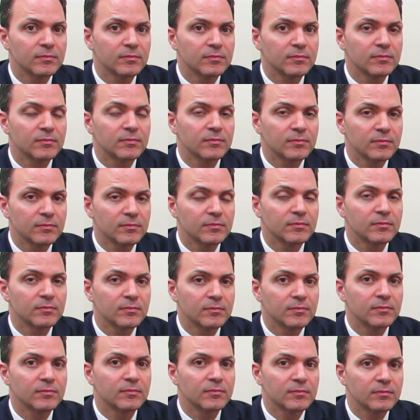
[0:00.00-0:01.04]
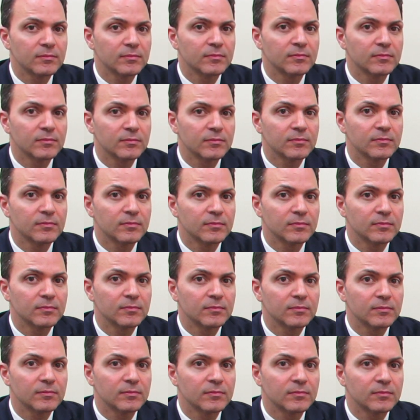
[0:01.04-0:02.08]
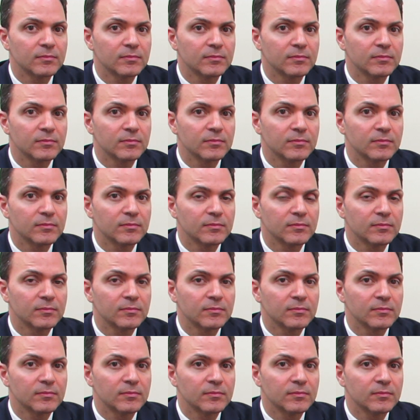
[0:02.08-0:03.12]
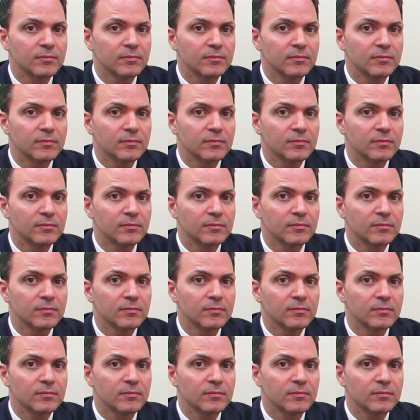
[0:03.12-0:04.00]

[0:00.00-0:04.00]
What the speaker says: [no speech]